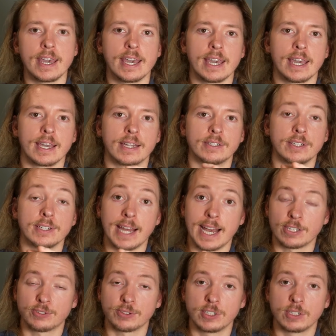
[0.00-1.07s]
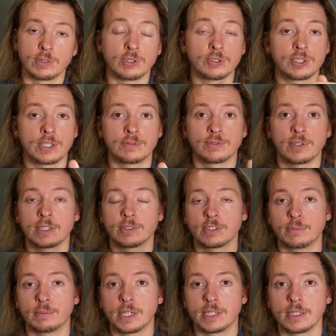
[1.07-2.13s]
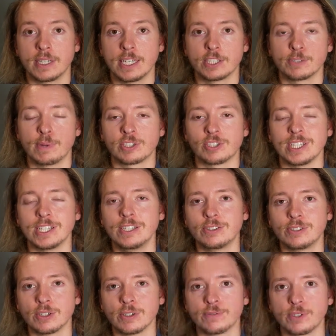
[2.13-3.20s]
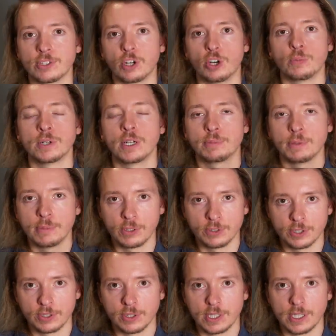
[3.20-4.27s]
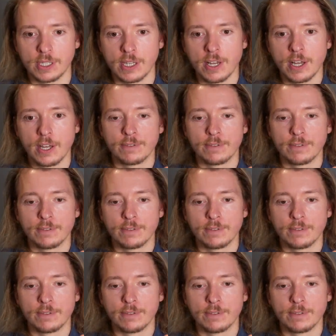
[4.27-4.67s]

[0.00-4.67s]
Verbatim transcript: and naturally when you sit in front of somebody, it's much easier for you to open up emotionally,